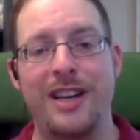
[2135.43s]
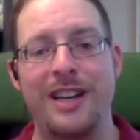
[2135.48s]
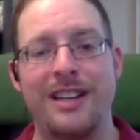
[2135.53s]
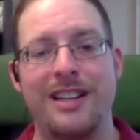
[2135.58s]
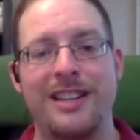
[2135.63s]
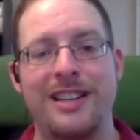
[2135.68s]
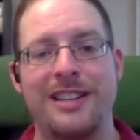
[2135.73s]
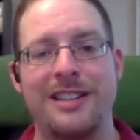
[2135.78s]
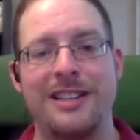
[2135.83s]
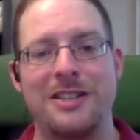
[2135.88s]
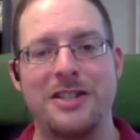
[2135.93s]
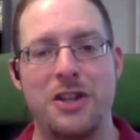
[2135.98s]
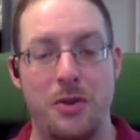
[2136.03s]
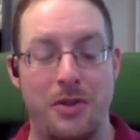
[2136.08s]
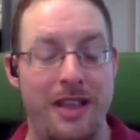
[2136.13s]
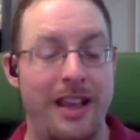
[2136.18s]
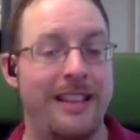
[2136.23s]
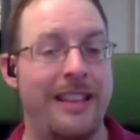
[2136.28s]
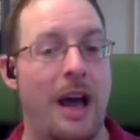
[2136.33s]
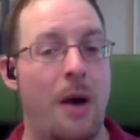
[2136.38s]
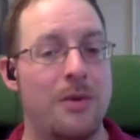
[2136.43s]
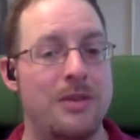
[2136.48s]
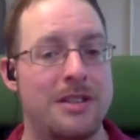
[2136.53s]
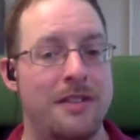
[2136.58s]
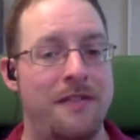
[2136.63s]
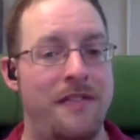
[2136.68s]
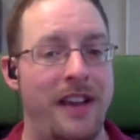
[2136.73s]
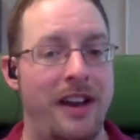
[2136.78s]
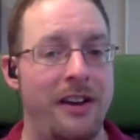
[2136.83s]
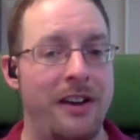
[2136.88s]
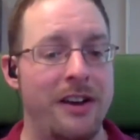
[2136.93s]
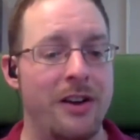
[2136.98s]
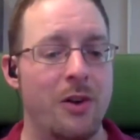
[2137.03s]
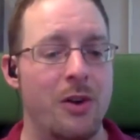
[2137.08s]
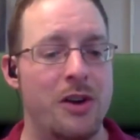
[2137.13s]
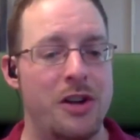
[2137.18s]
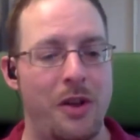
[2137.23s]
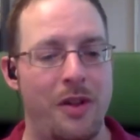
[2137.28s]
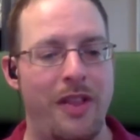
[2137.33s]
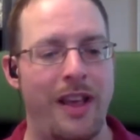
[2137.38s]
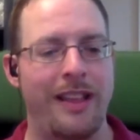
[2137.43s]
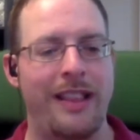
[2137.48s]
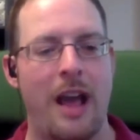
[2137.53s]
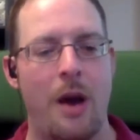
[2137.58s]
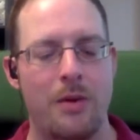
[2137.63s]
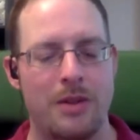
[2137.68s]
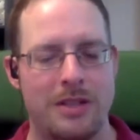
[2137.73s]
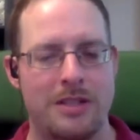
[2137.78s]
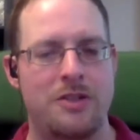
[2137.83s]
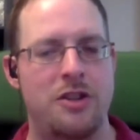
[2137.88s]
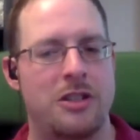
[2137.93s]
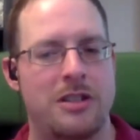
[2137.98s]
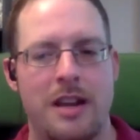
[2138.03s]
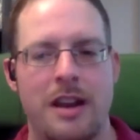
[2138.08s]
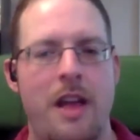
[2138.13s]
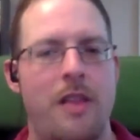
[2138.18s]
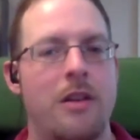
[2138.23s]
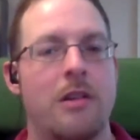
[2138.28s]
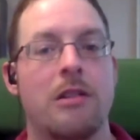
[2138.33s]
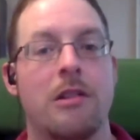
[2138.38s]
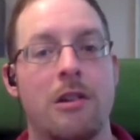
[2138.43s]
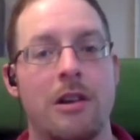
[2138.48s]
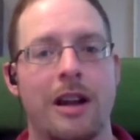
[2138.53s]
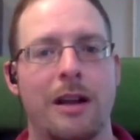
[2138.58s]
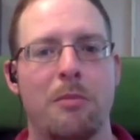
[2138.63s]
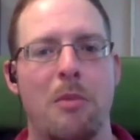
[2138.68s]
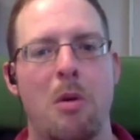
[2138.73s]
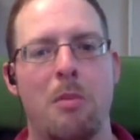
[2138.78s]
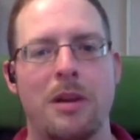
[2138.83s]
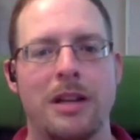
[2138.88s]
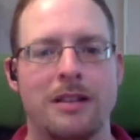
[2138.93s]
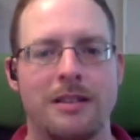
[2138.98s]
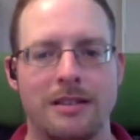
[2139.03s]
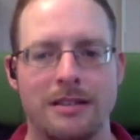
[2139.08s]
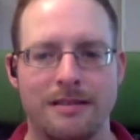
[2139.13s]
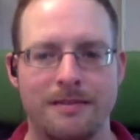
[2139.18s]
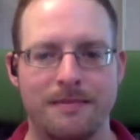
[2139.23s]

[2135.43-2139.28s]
it, do you think that was a failure, or do you think that was just another learning moment?